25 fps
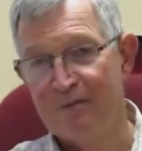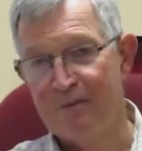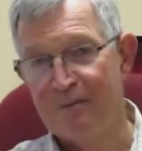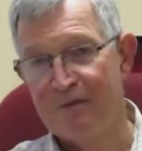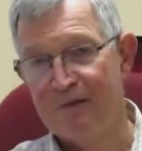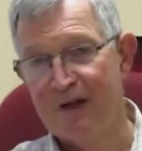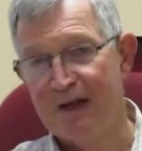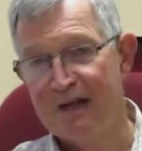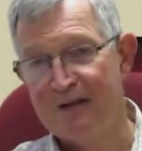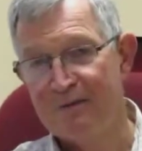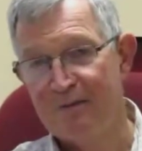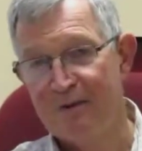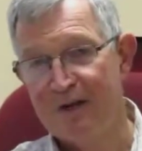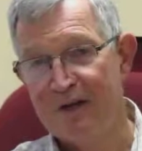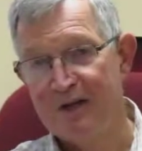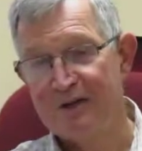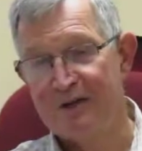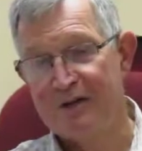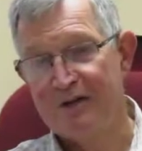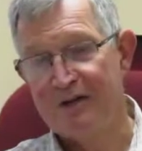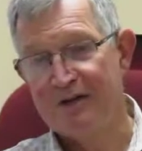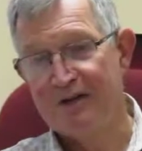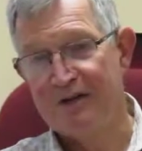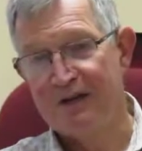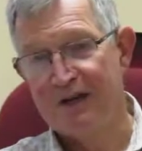
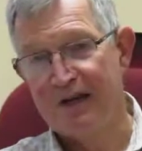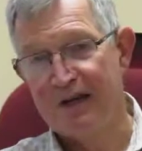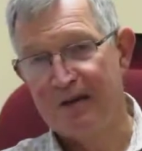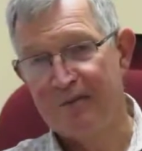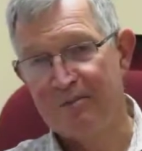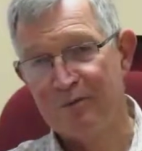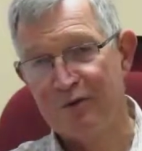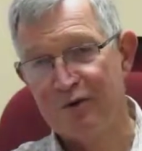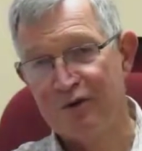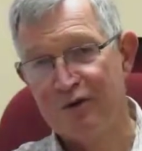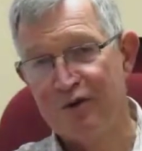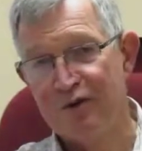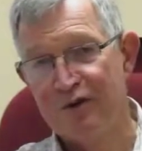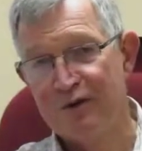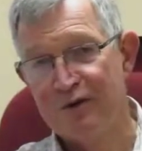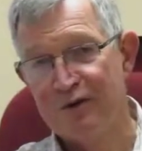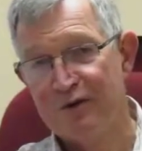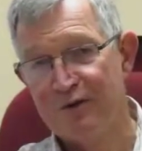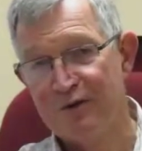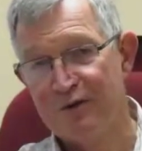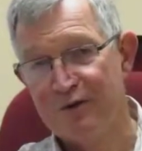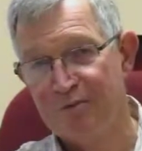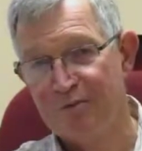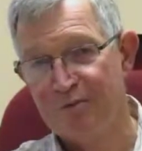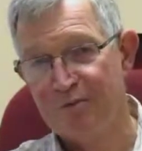lightweight shirts,
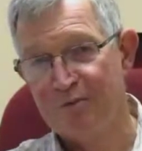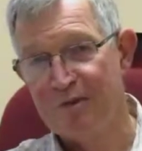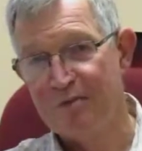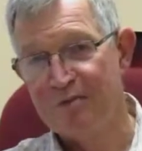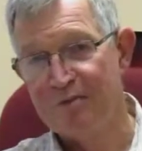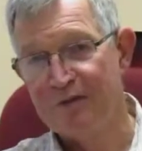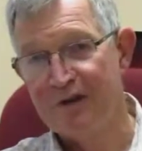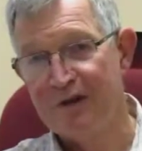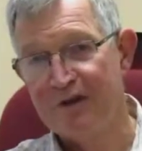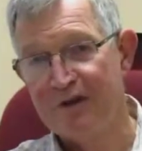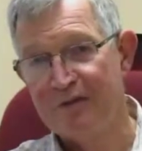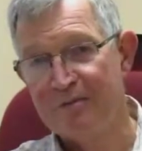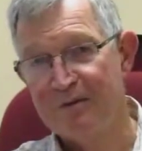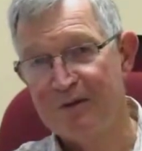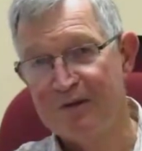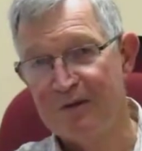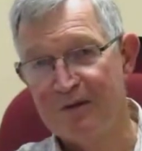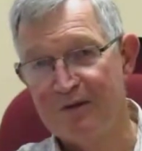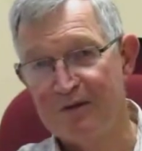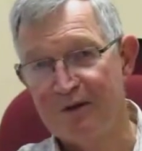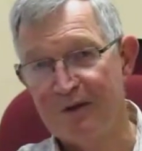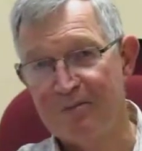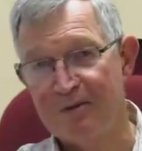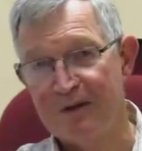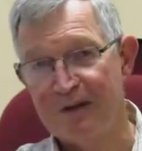because remember you're going to be in the
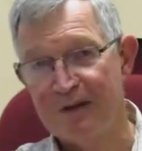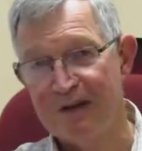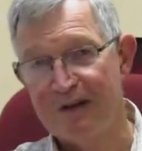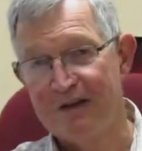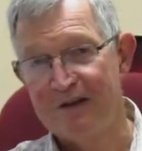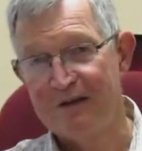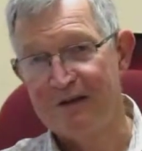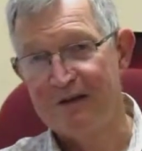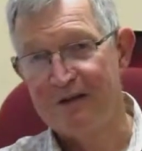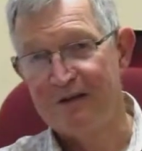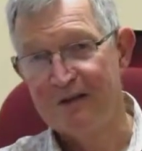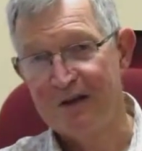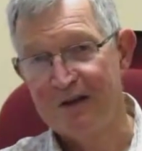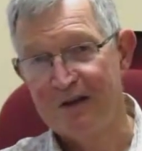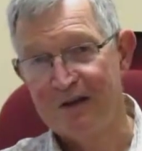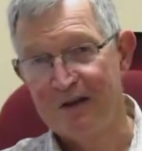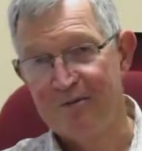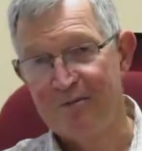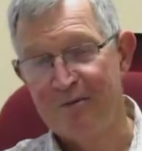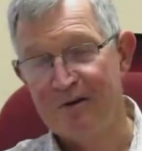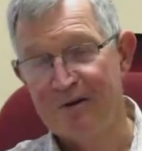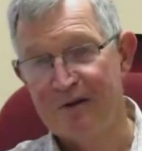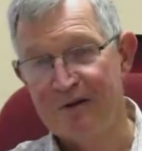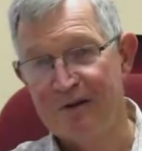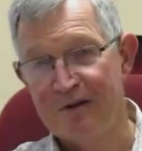tropic areas,
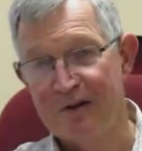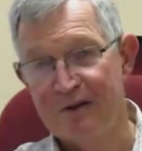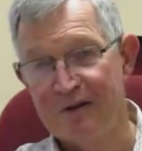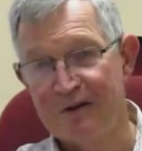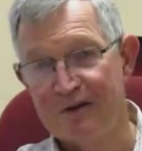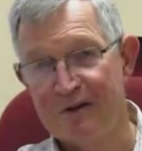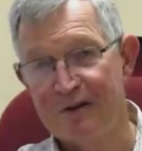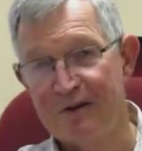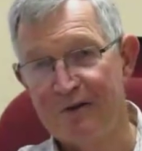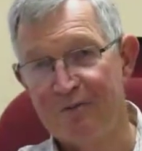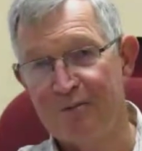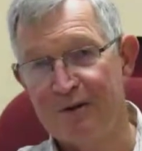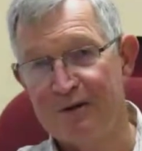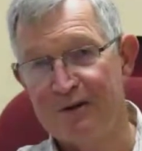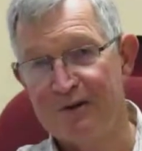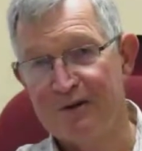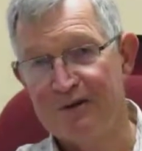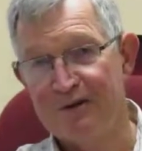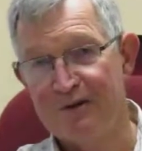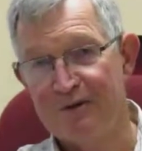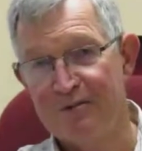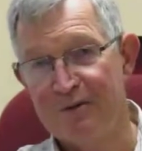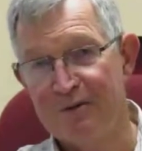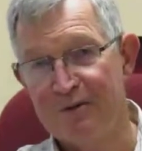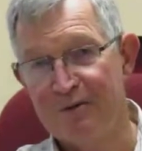where the last thing you want to
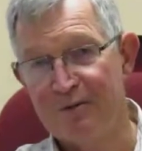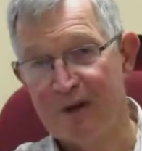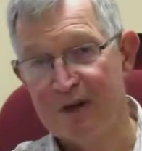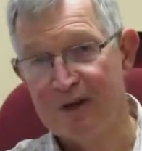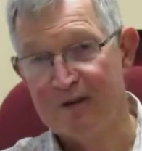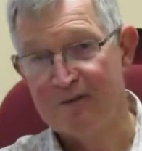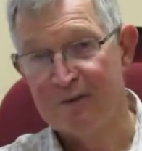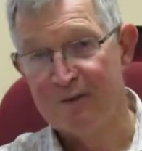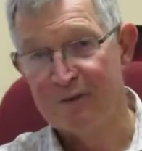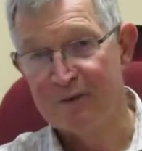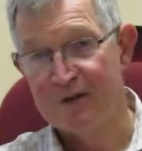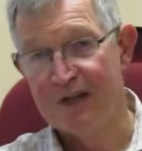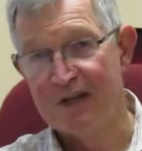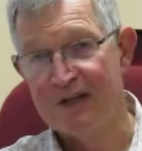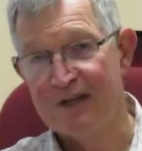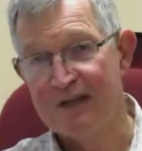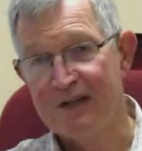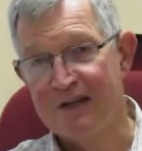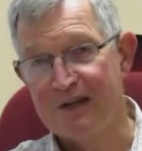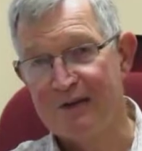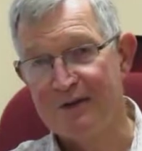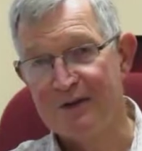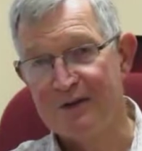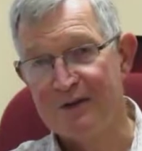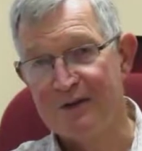do when you won't have your
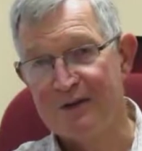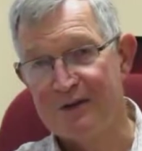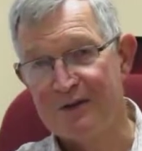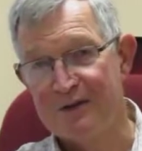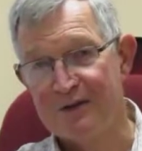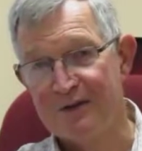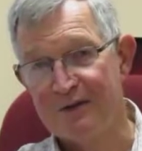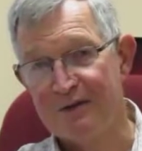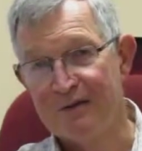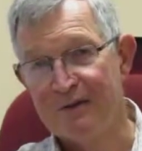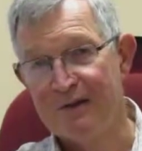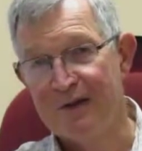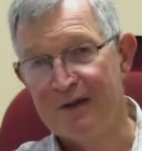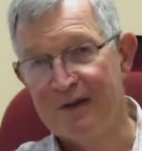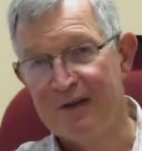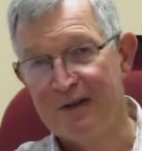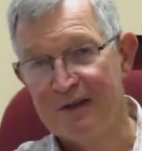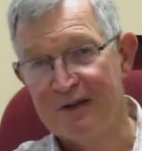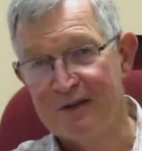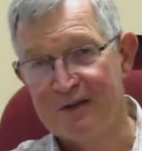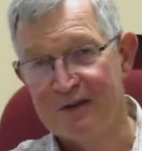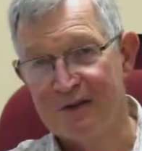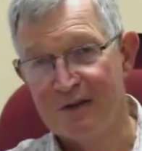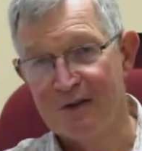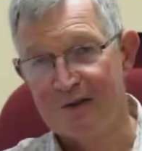sundowners is to
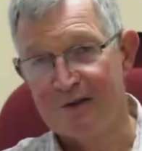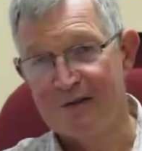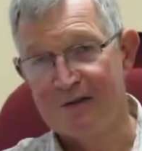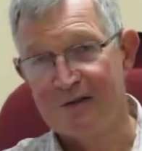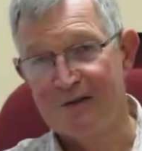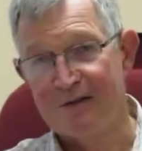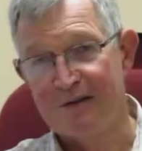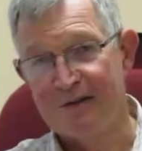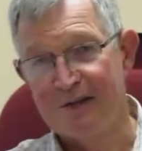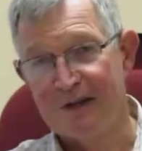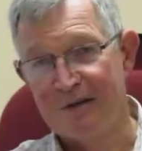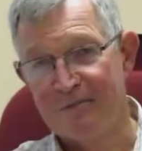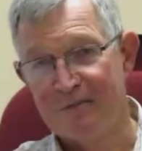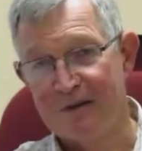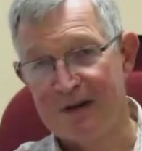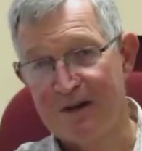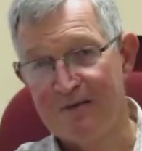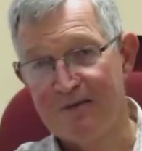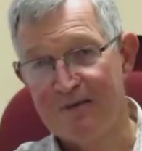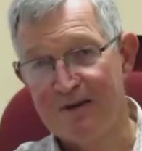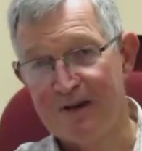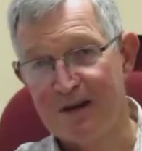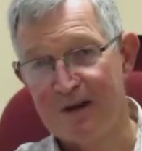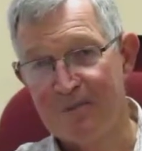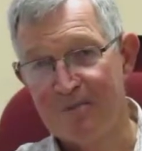start
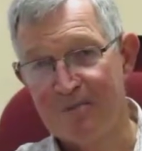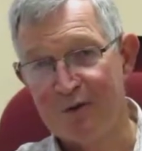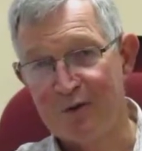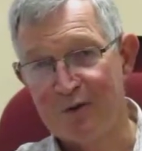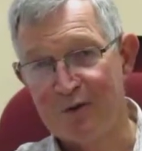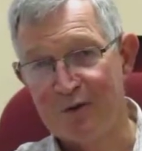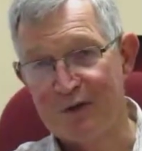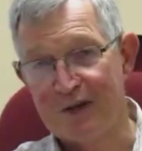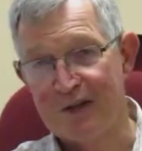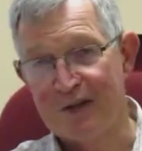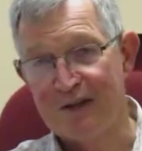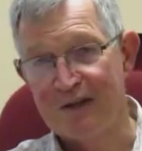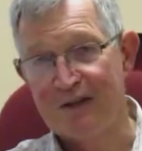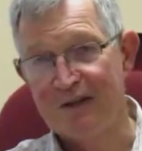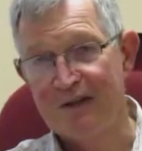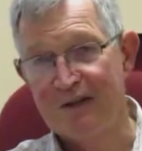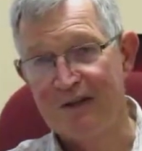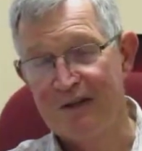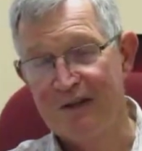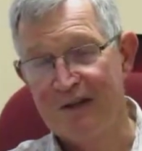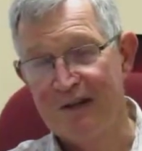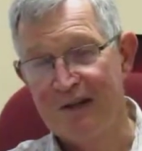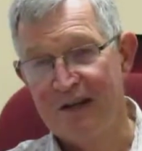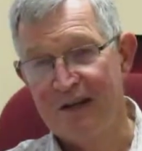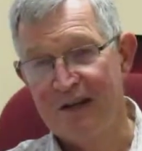covering up your skin,
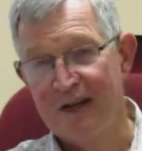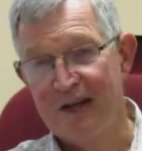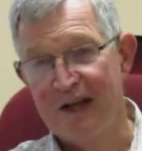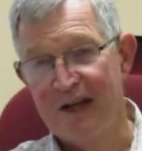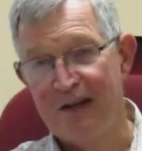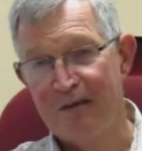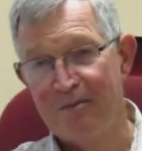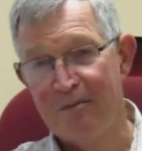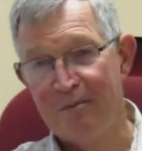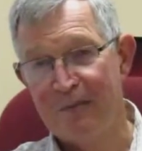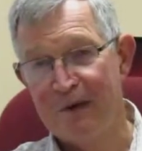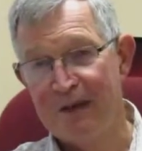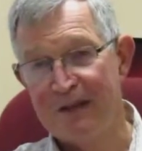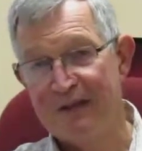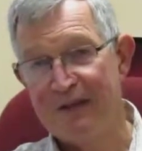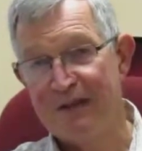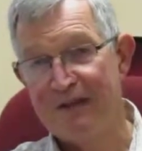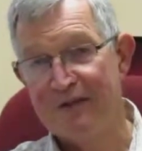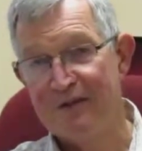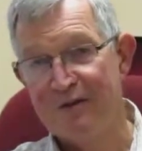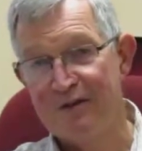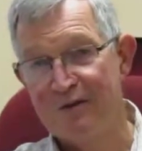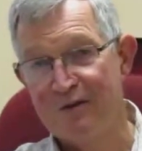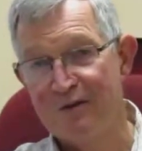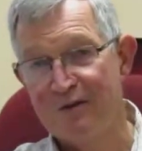and
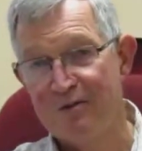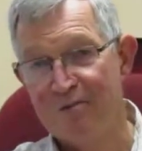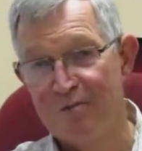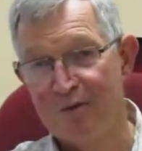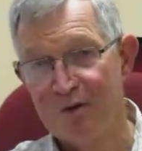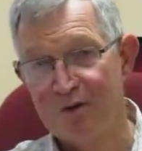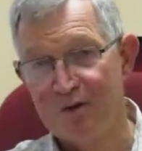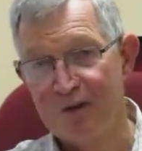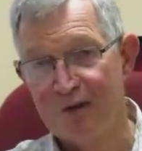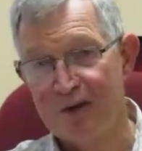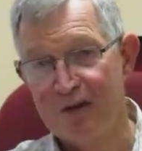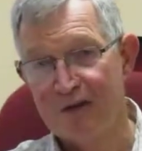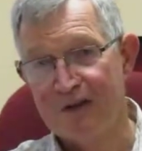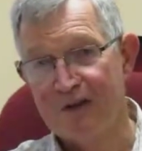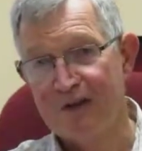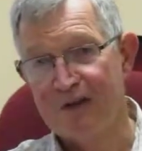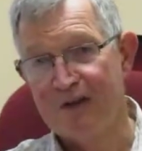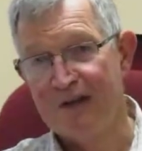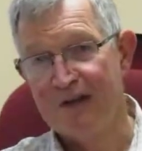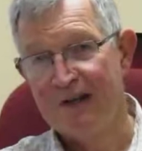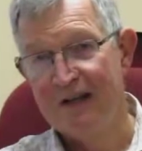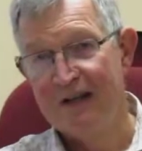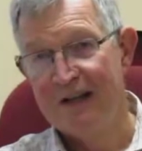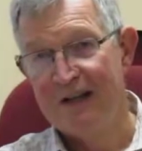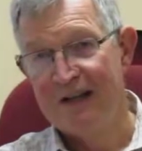then to put on
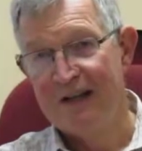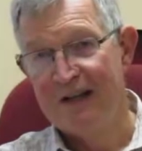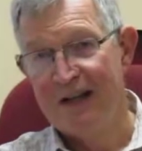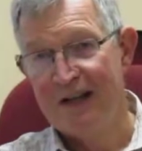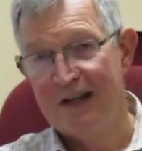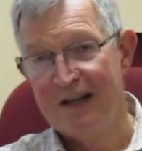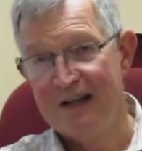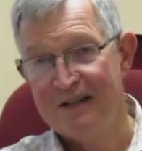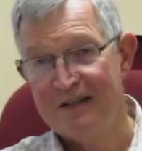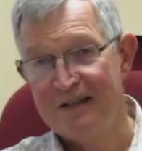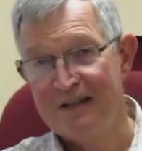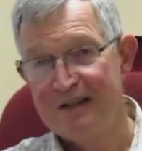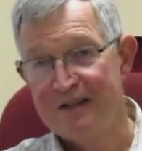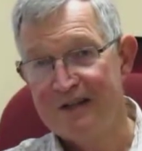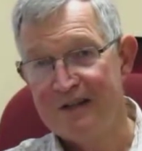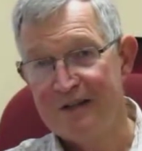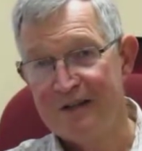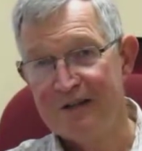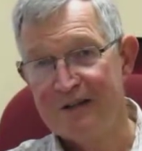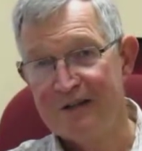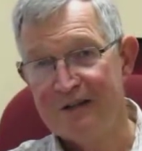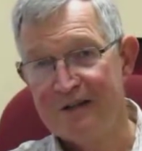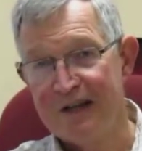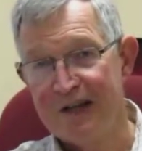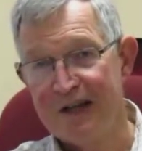a
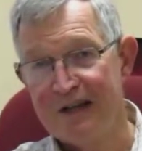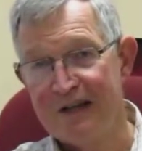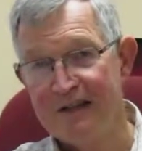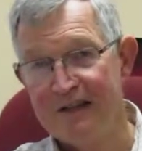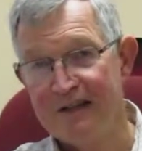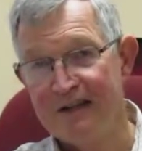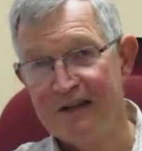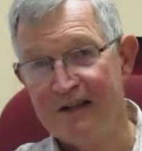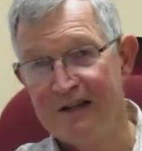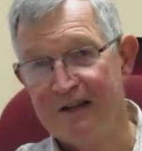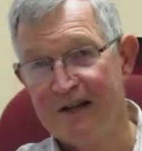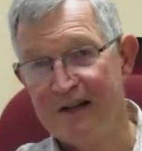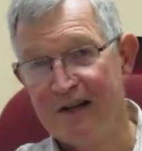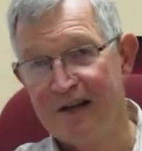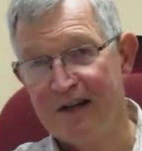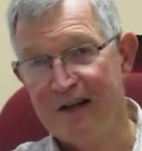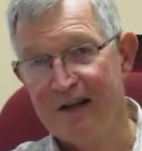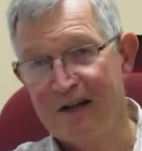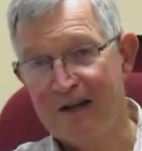DEET-containing